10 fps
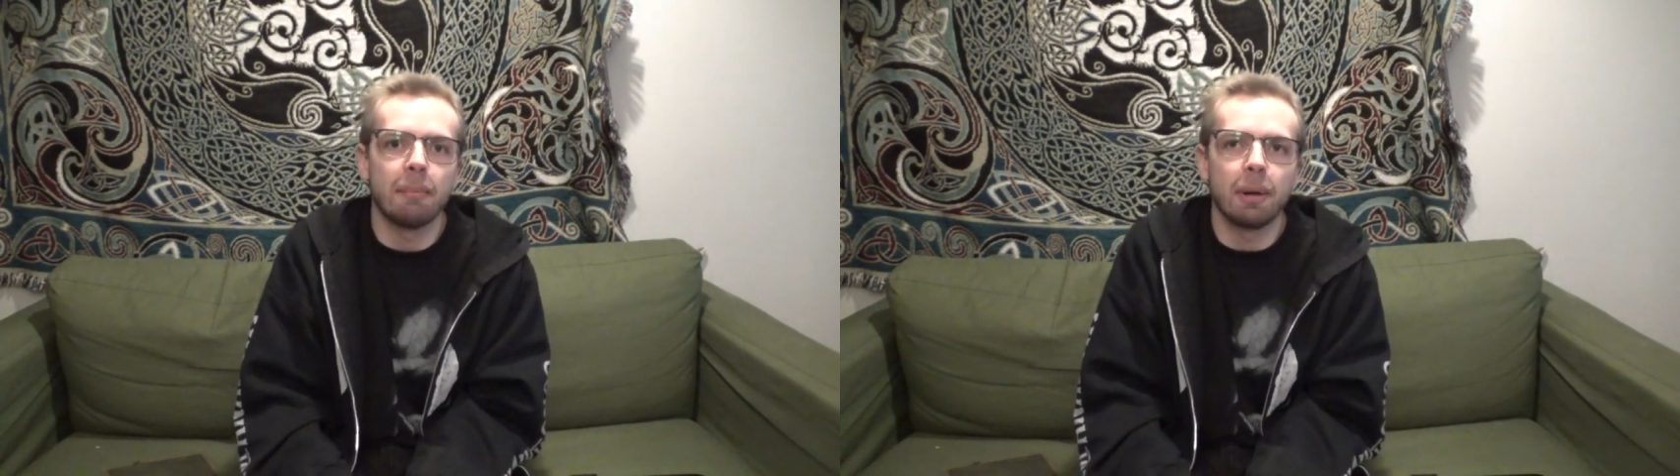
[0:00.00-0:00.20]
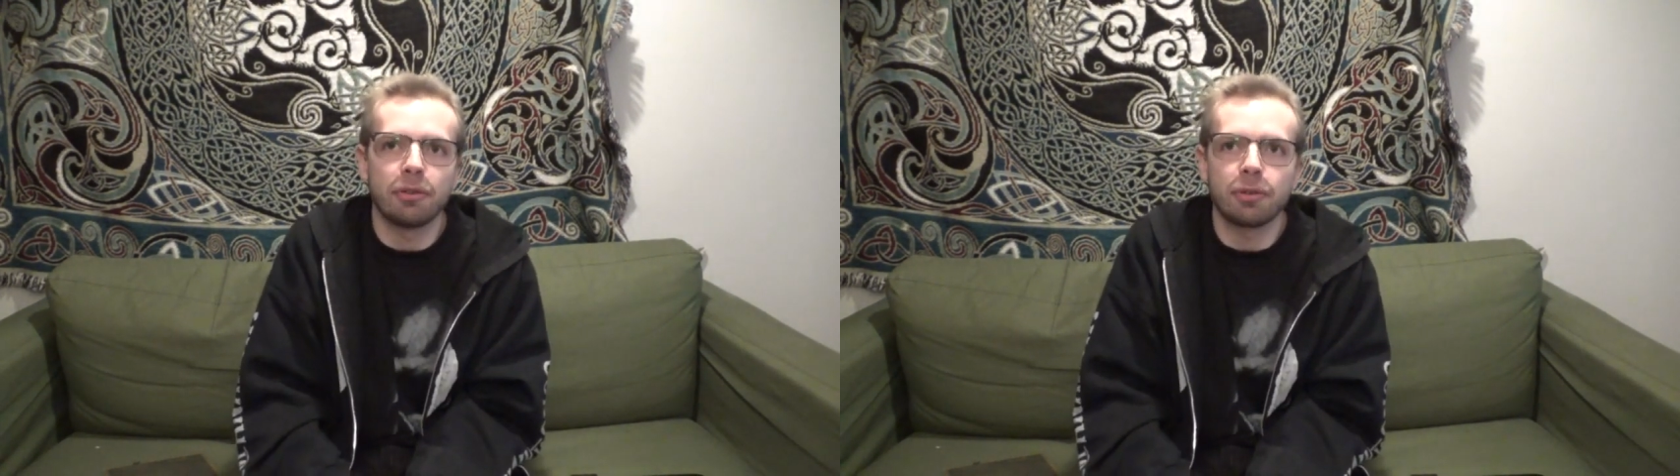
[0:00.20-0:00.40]

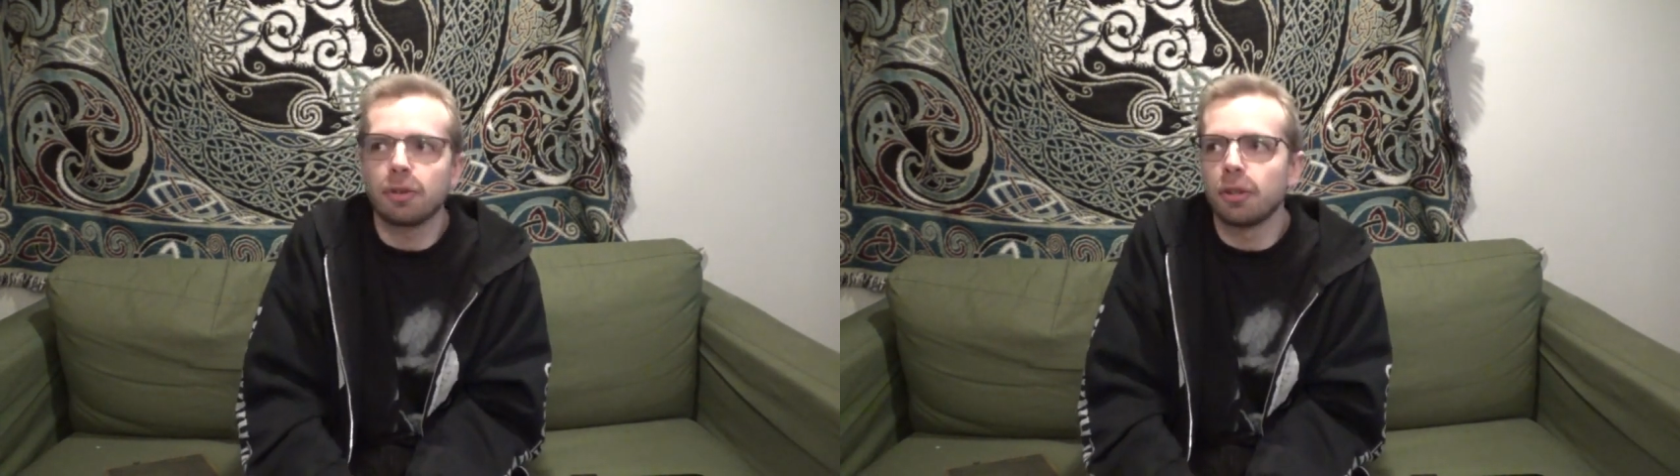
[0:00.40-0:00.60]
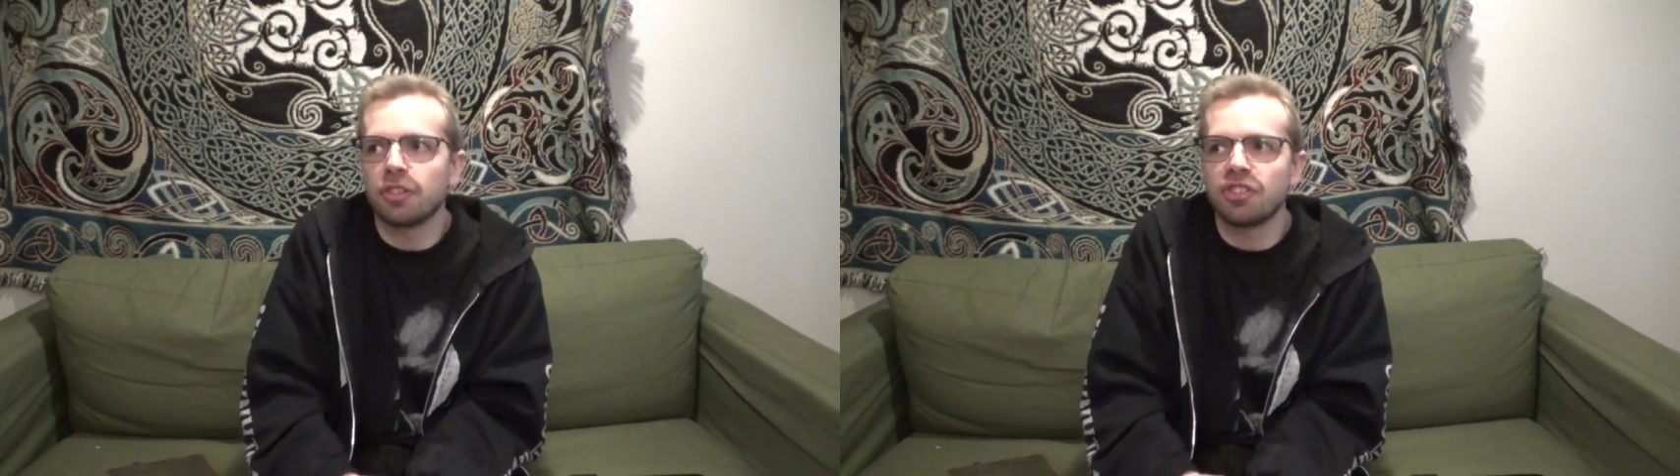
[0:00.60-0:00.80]
about to
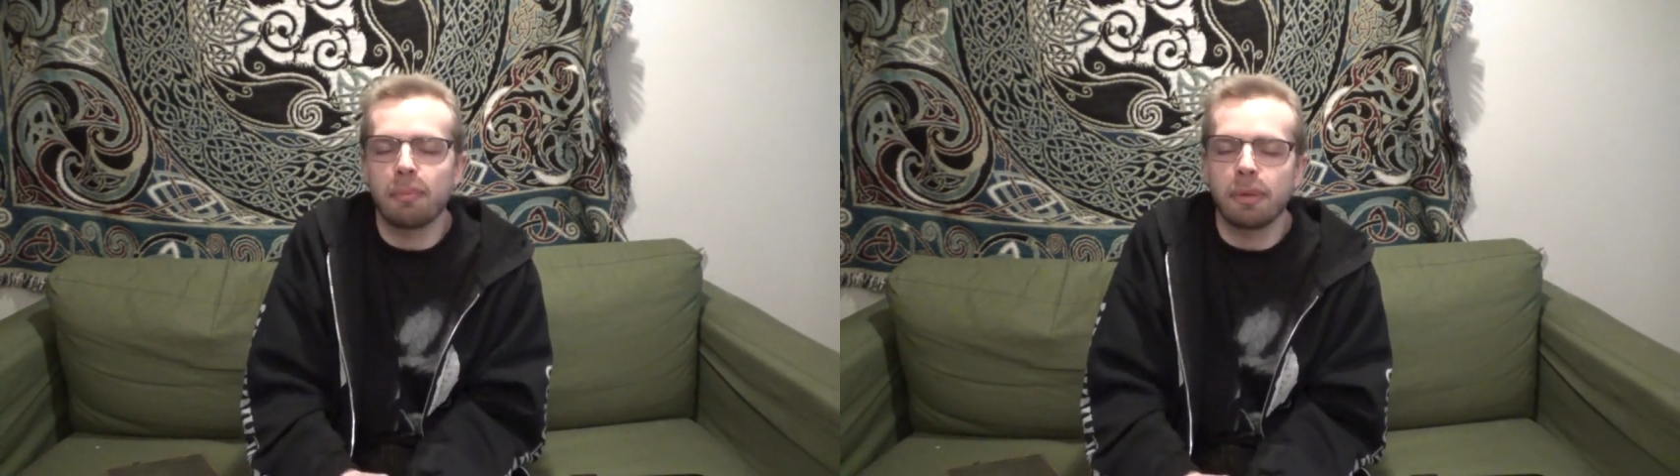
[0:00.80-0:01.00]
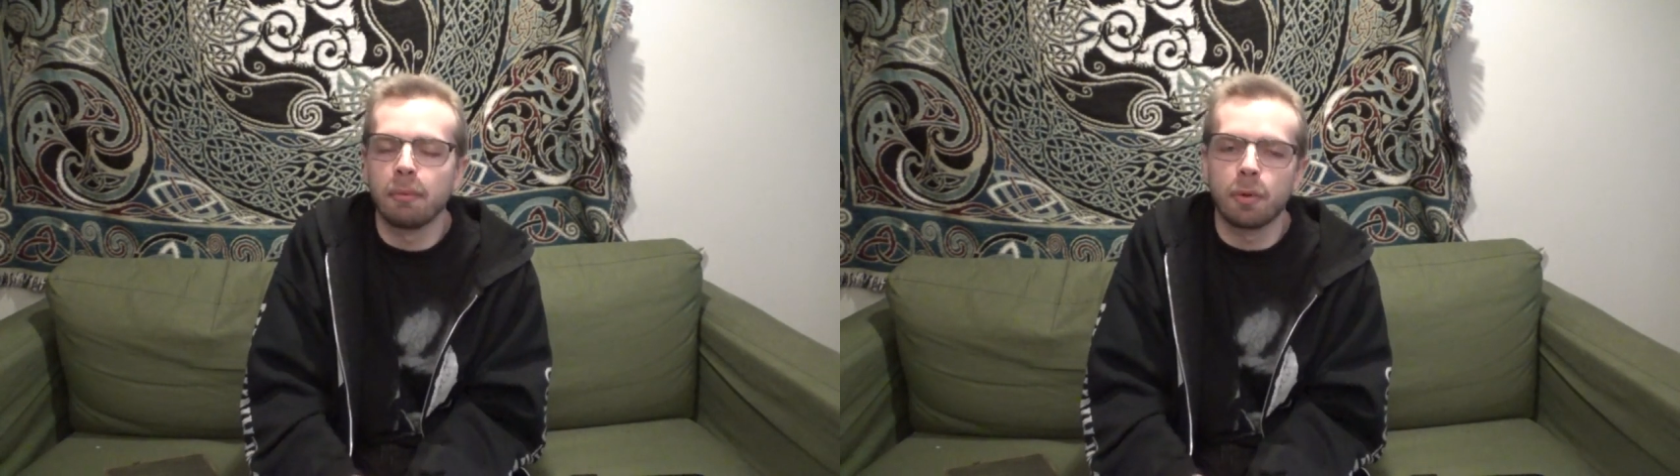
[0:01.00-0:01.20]
cook
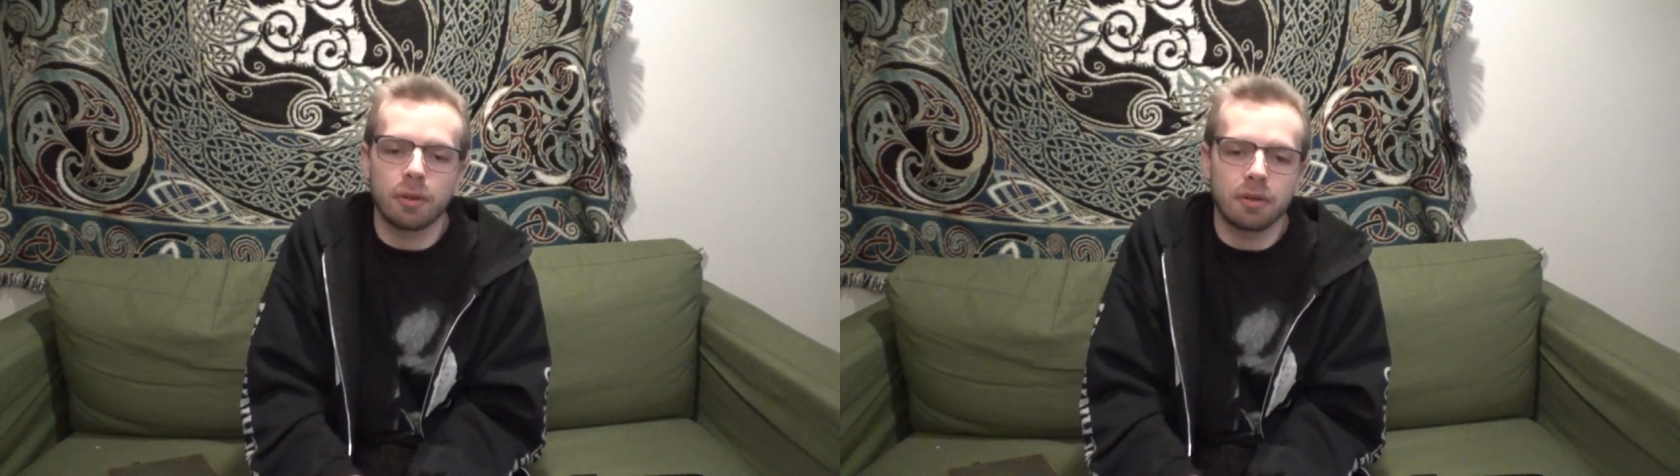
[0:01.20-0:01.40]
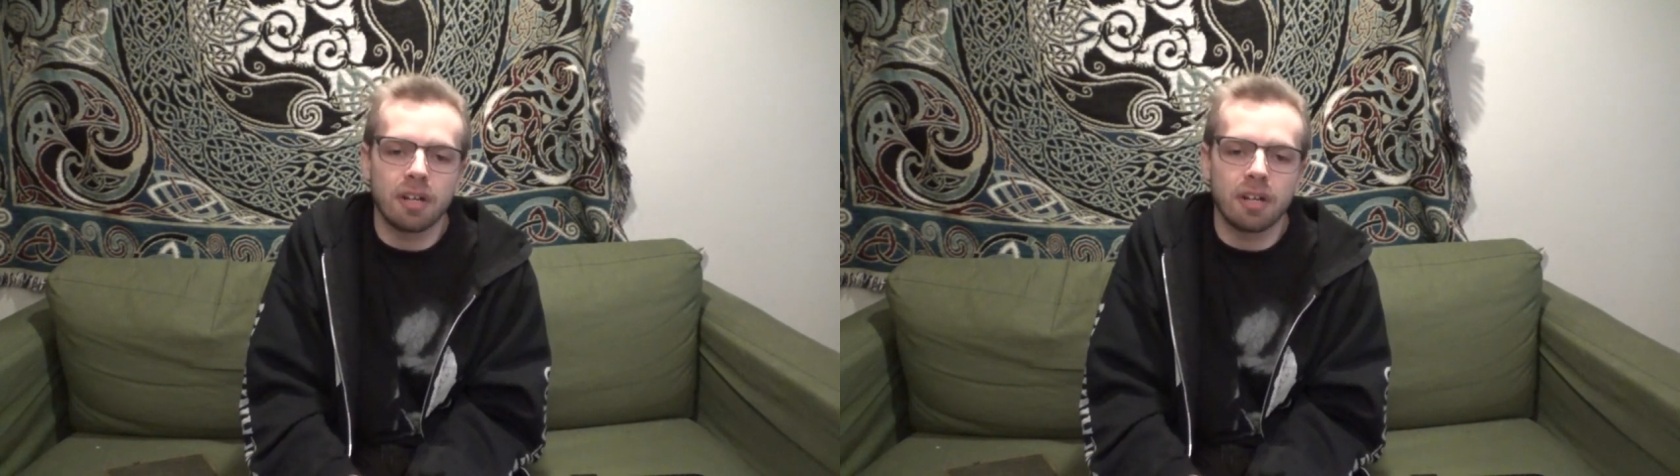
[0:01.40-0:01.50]
something more